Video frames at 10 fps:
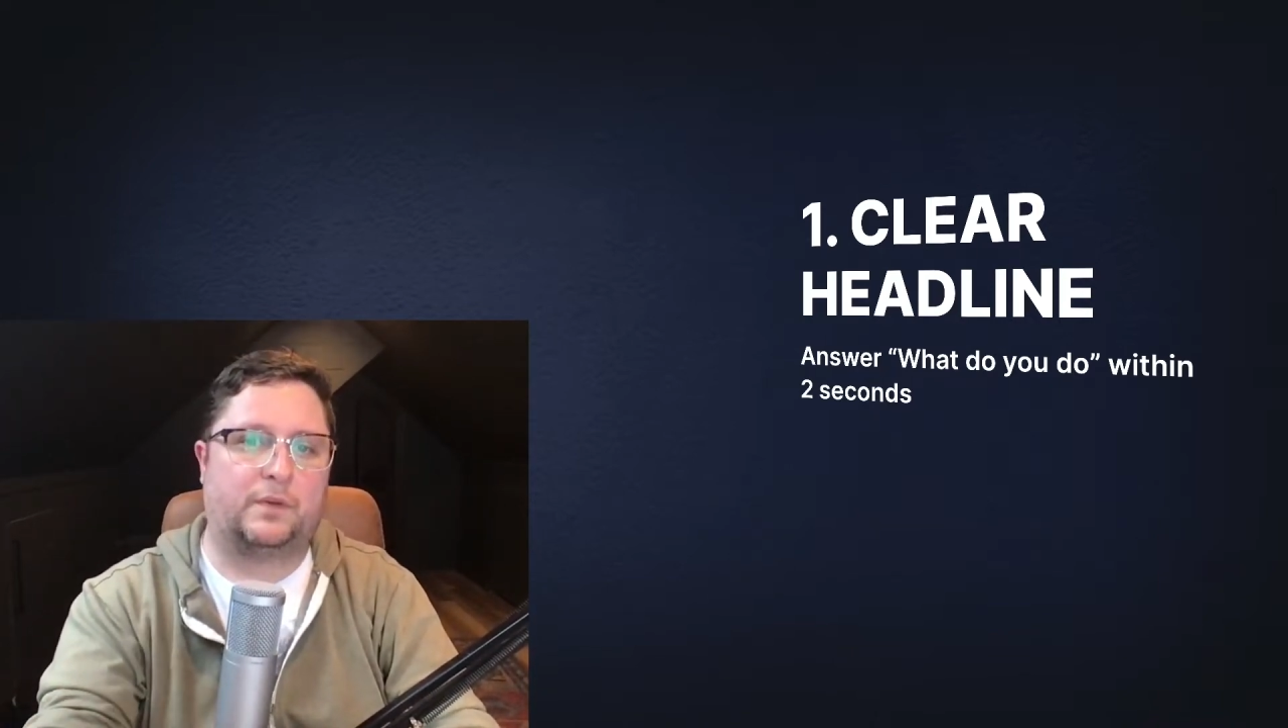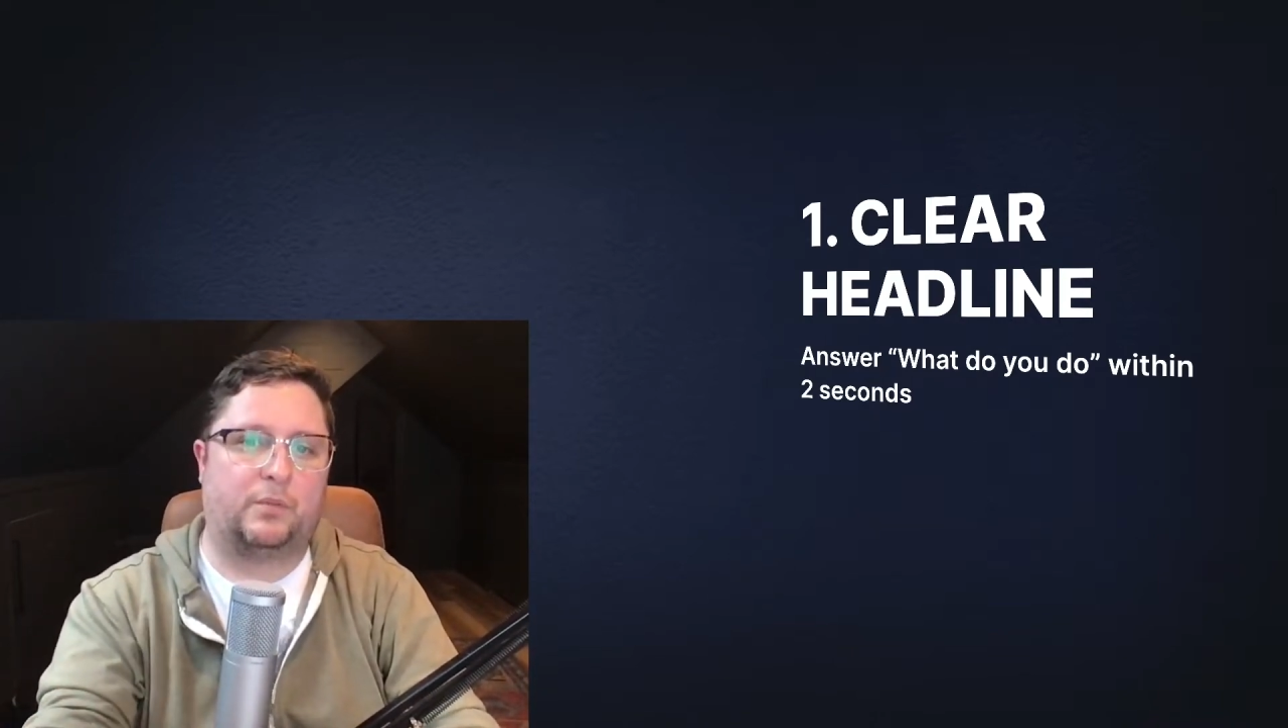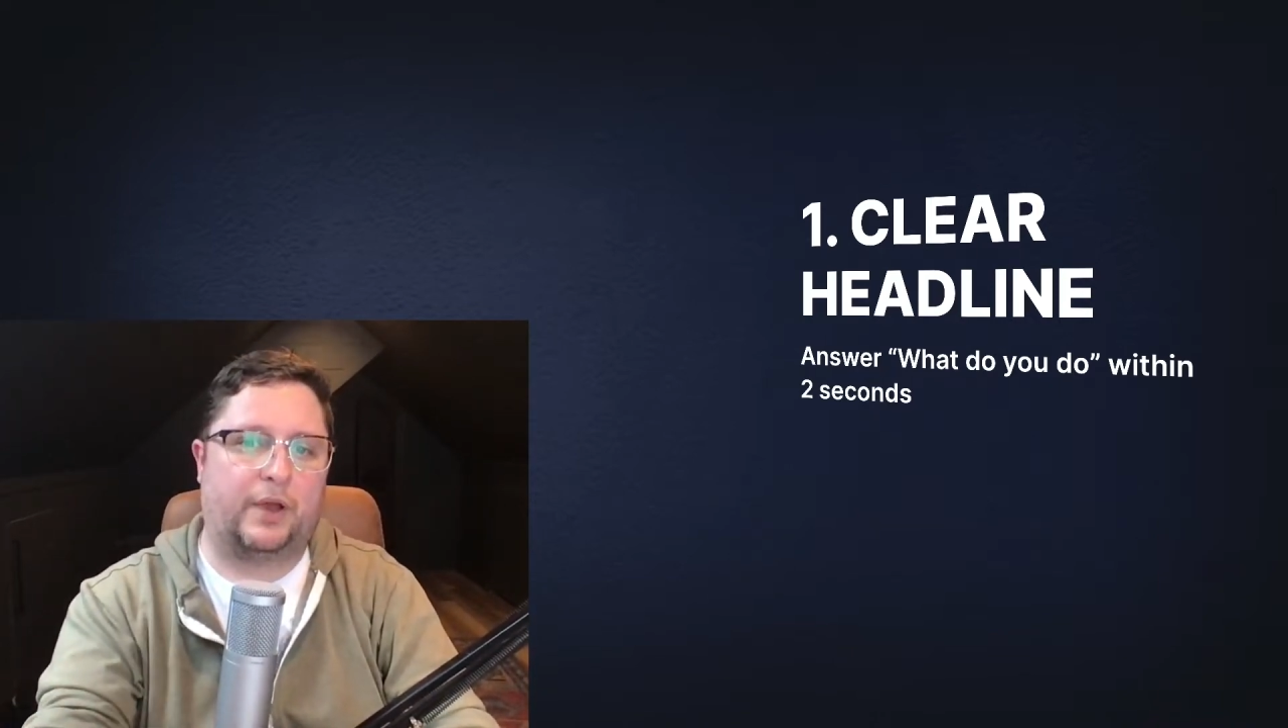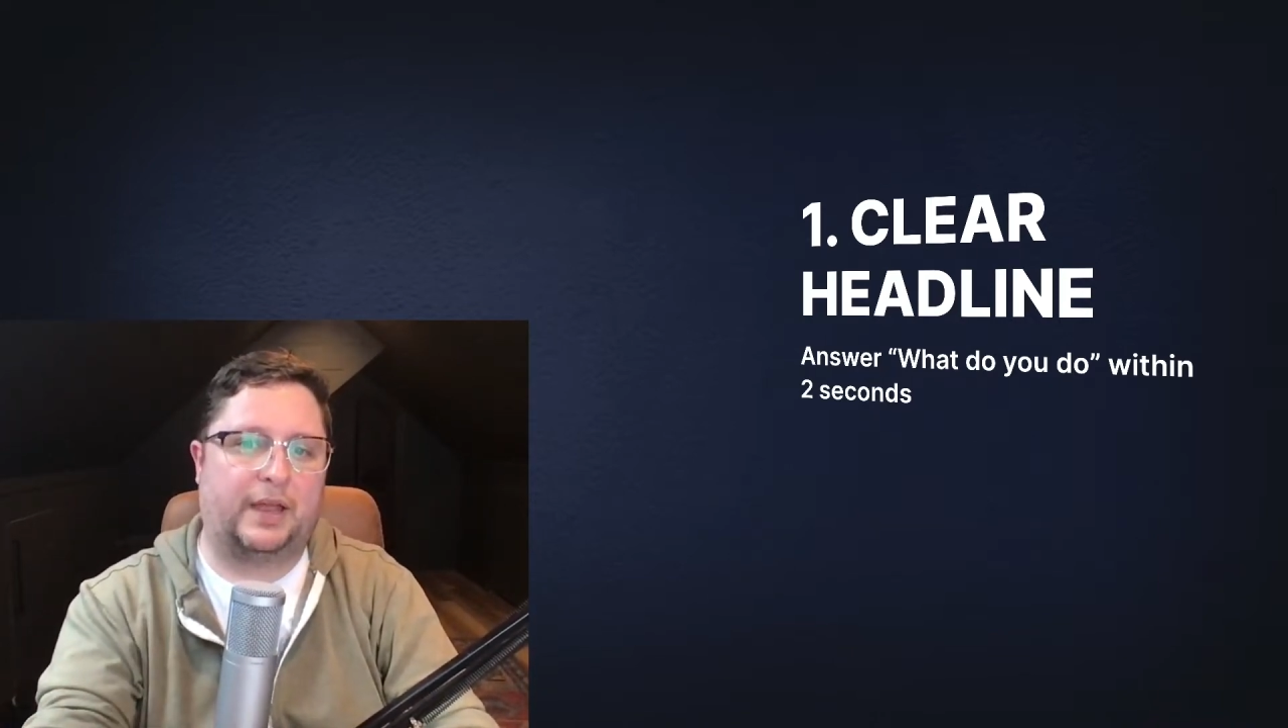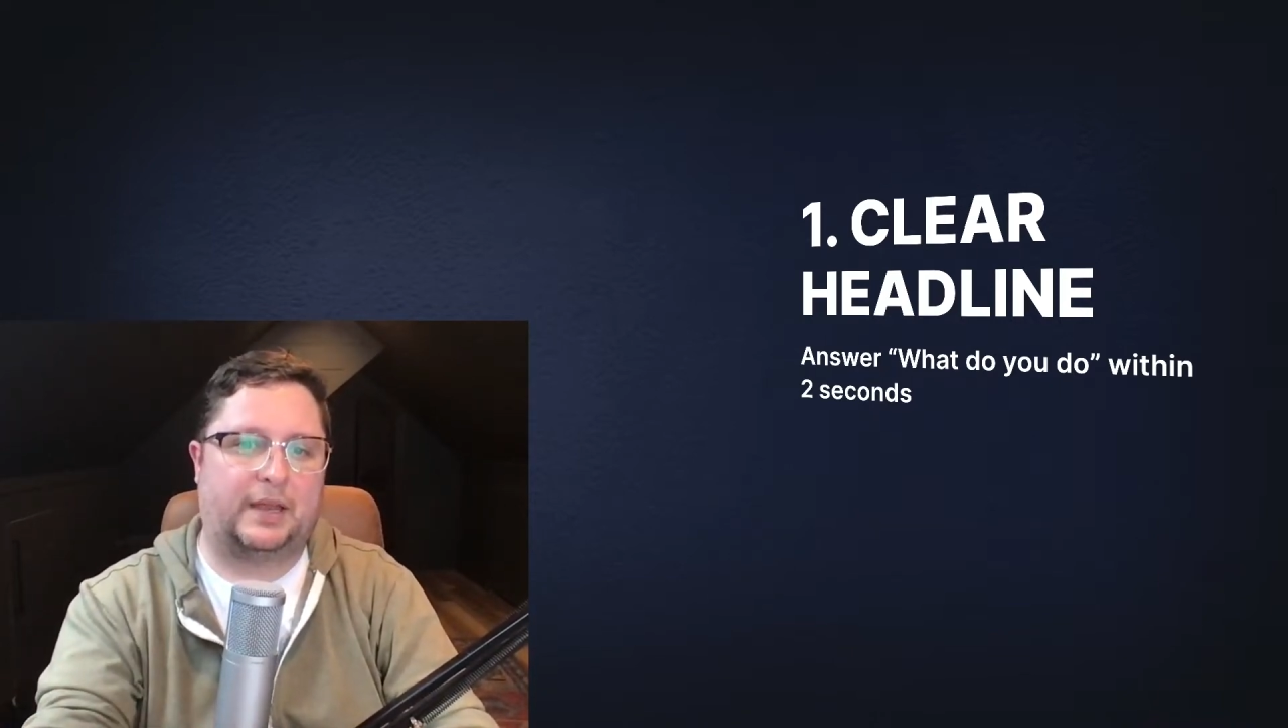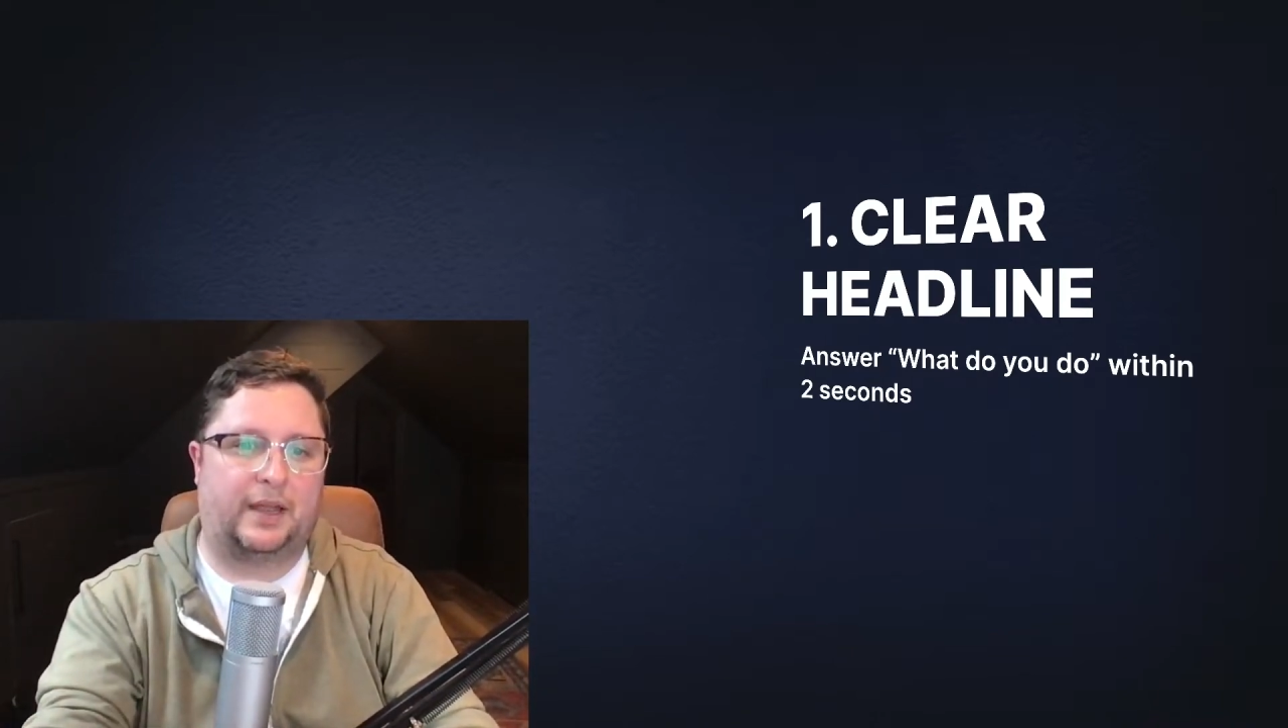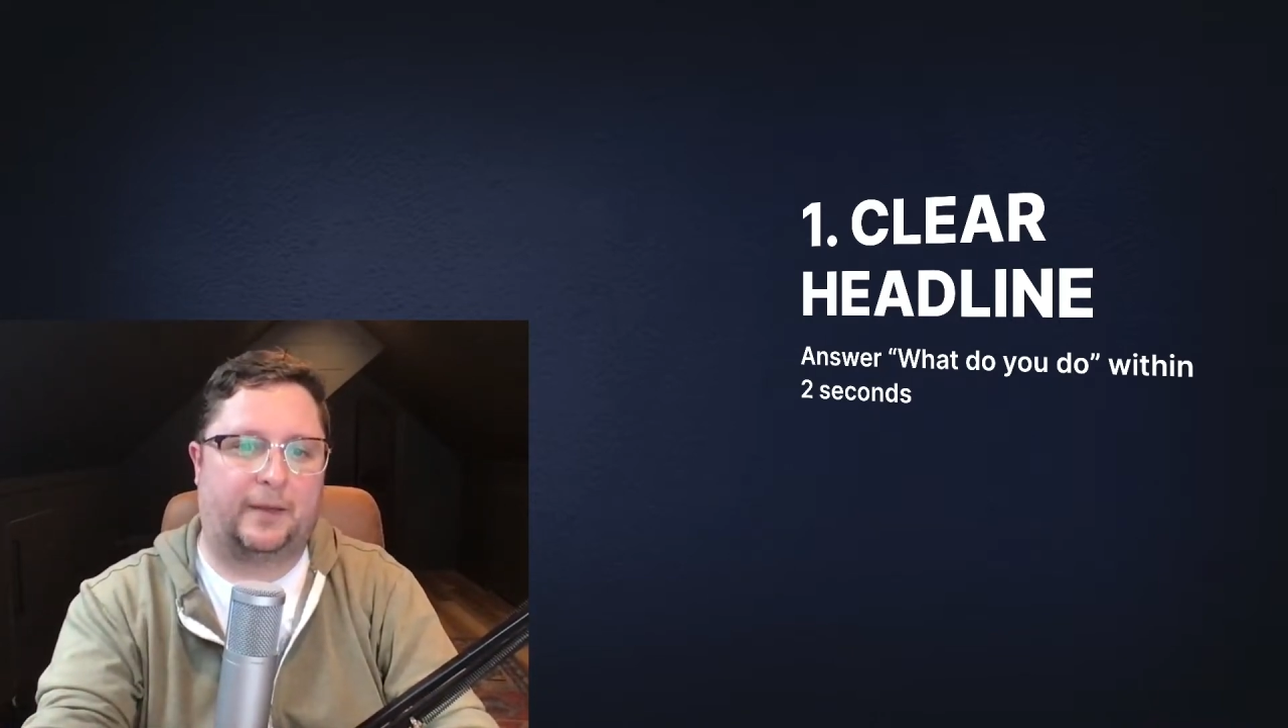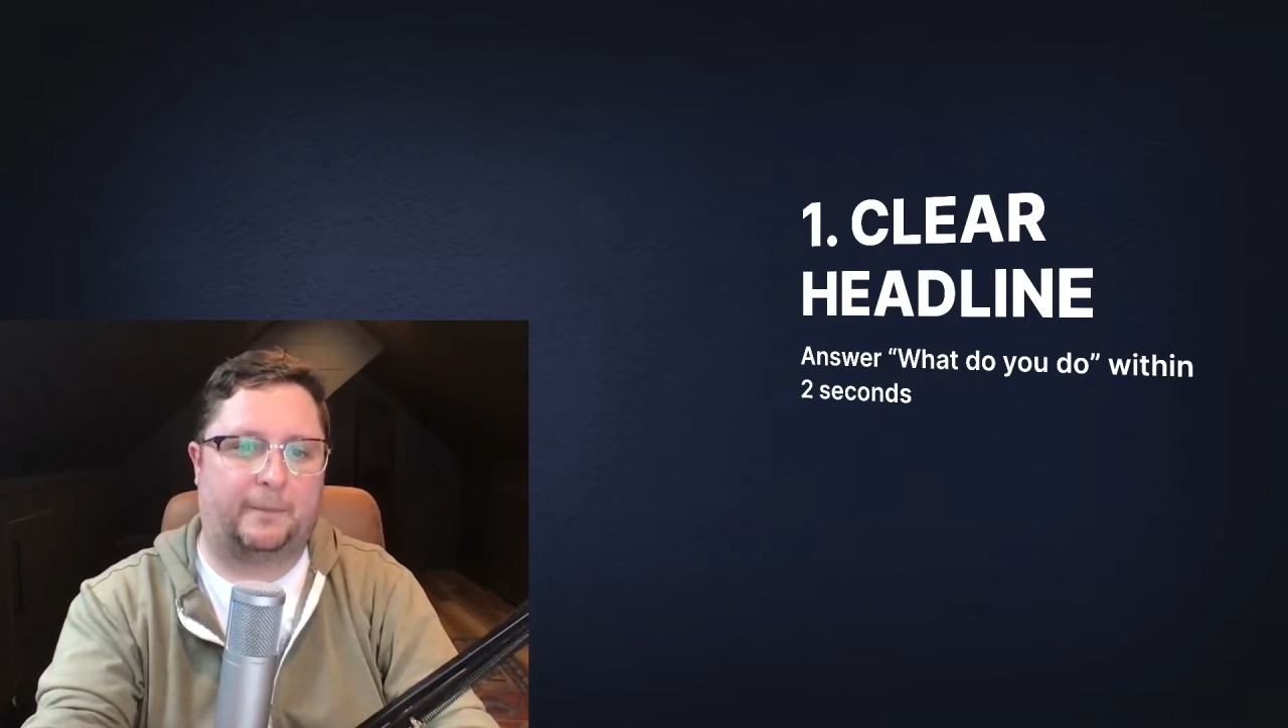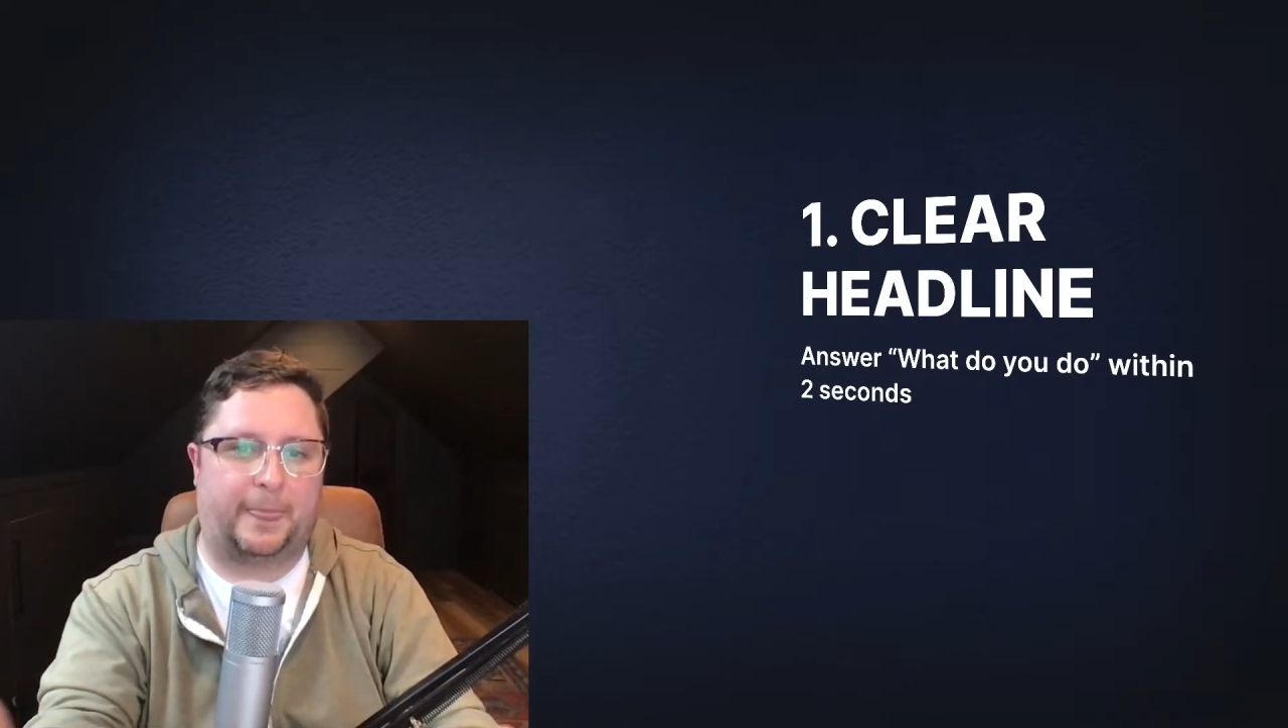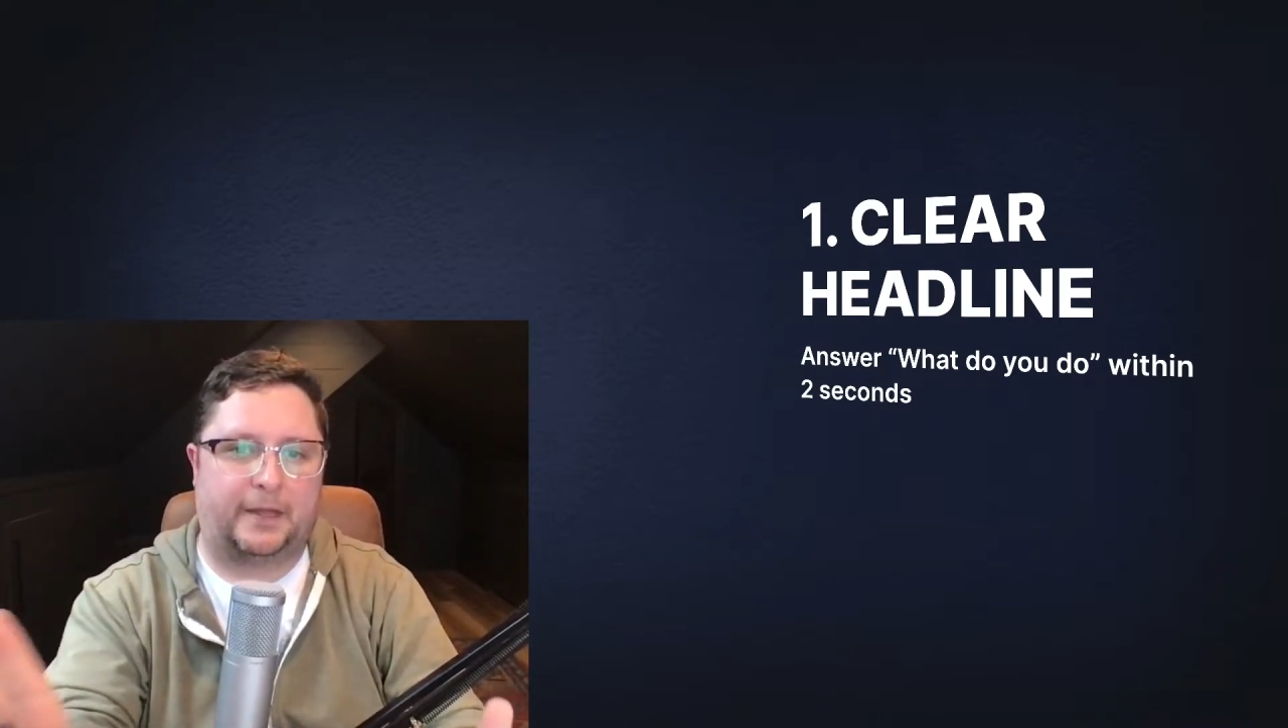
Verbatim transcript: the brand name